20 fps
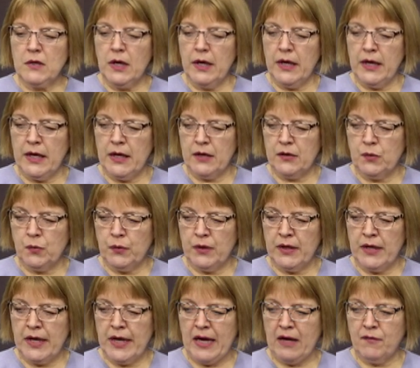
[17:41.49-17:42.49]
And we
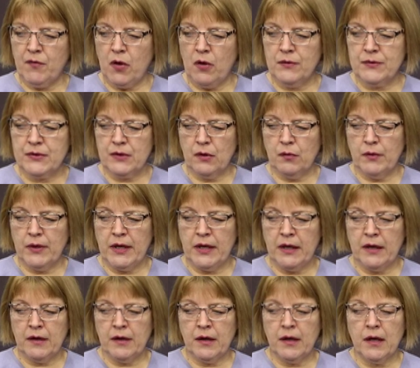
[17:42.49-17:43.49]
have also
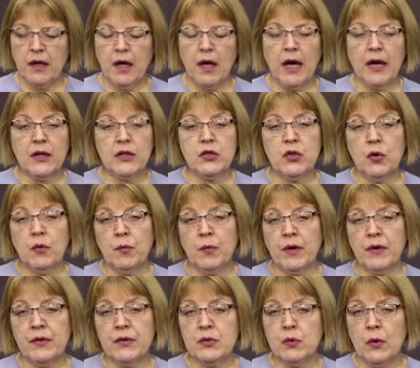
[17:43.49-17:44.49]
in October
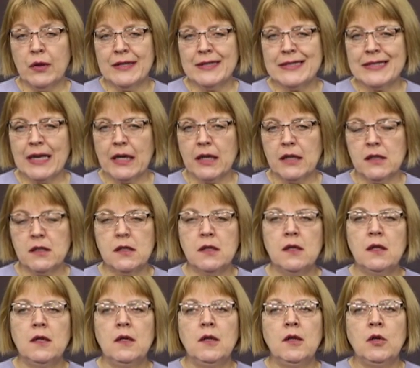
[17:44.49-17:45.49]
on the 22nd,
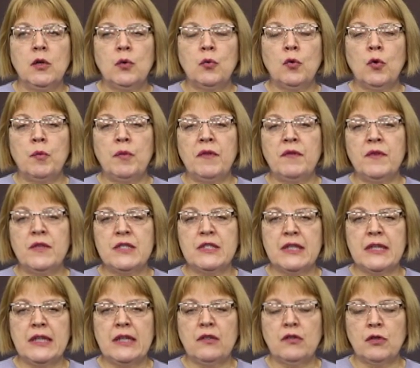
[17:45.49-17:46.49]
we'll be
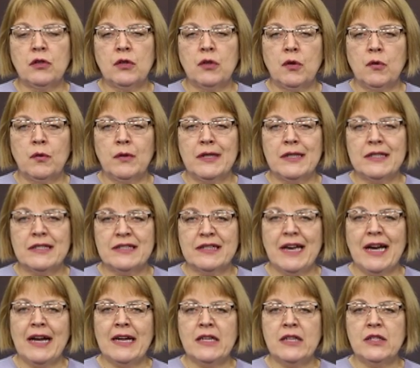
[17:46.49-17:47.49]
visiting the Lower East
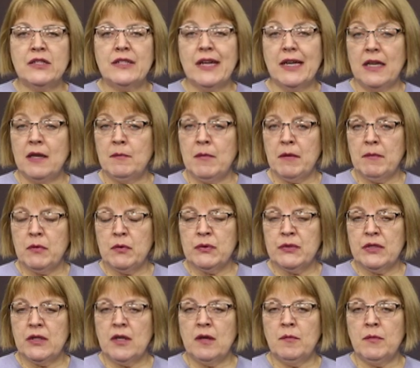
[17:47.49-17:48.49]
Side Tenement
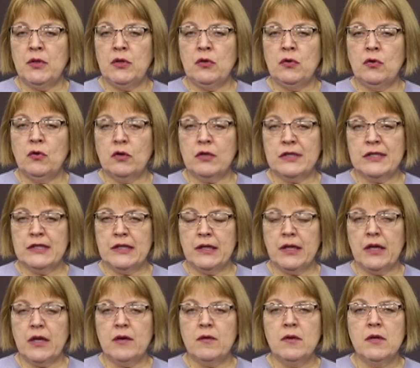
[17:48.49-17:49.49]
Museum in New York
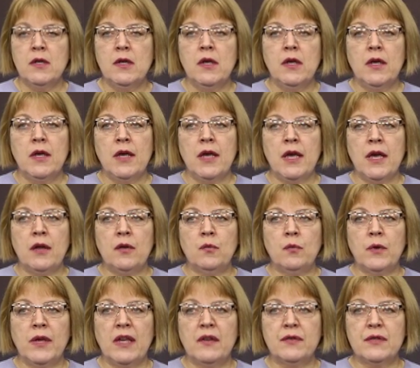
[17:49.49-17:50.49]
City. And
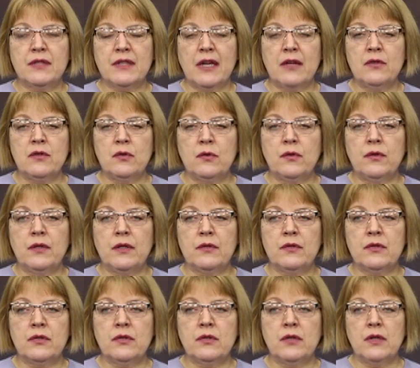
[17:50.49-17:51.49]
we have scheduled
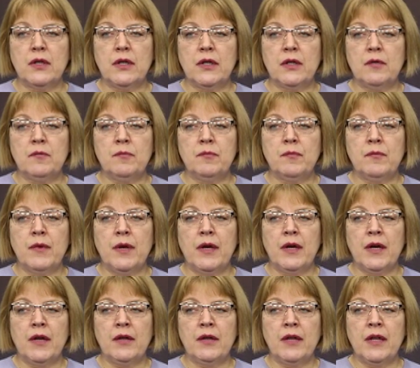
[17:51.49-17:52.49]
this um,
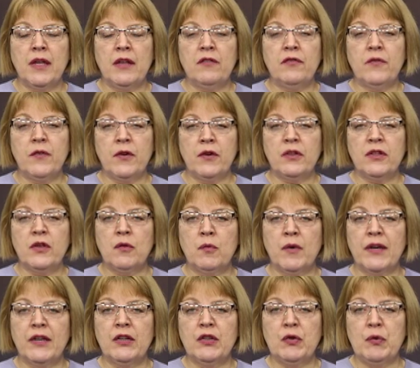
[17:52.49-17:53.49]
on a fairly
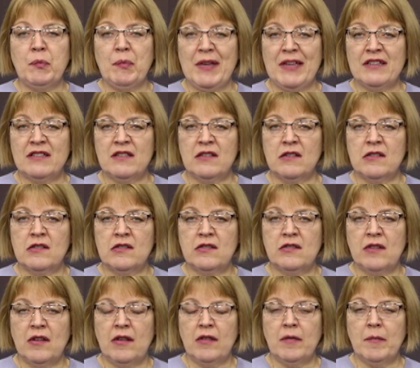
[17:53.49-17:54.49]
regular basis
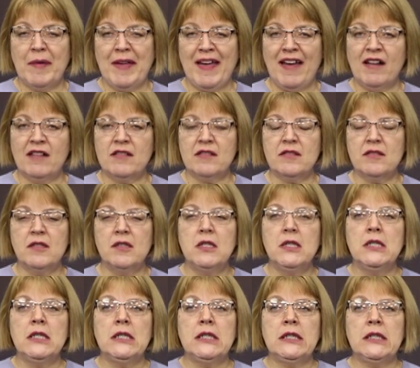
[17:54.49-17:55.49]
in the past.
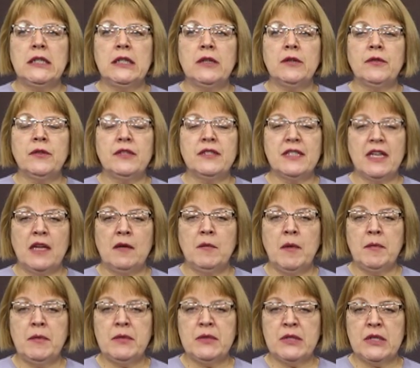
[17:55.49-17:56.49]
Uh, the Tenement
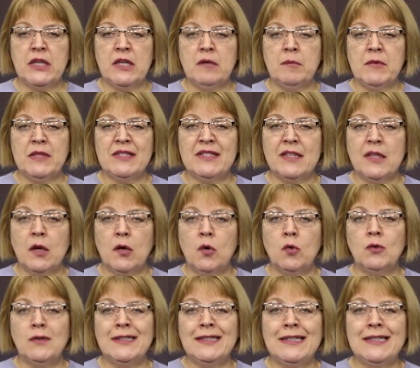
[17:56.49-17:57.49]
Museum is the
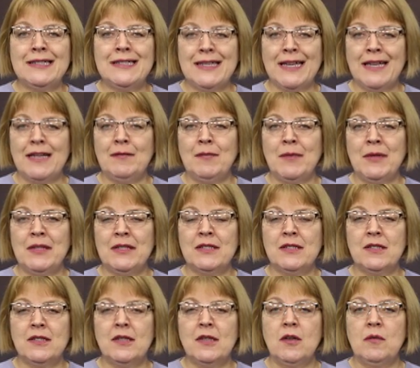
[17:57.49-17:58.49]
only
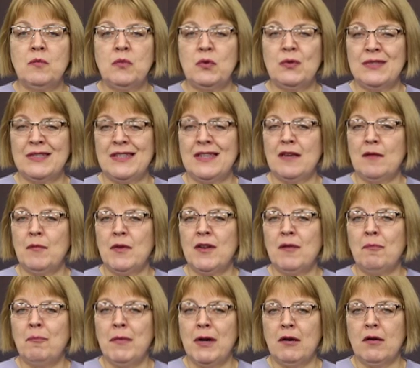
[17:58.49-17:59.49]
tenement museum in
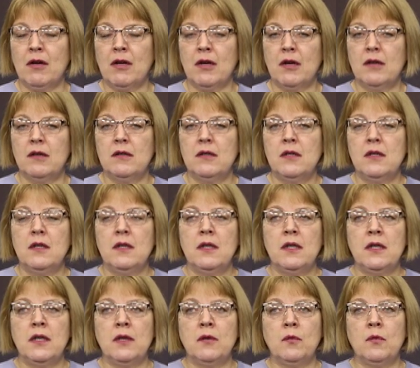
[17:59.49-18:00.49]
America.
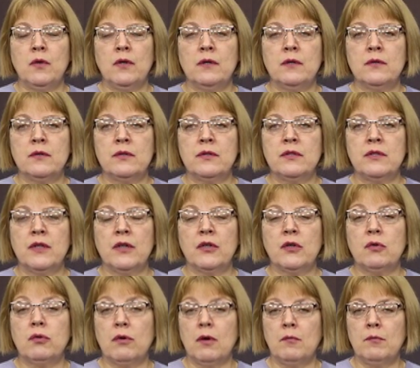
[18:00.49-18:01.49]
It was a uh,
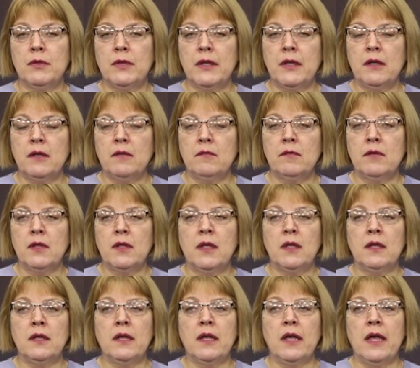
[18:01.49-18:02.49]
crumbling.
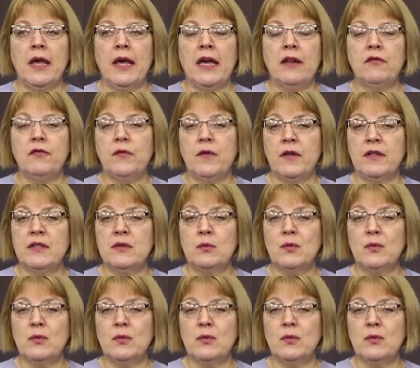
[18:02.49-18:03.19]
It had funds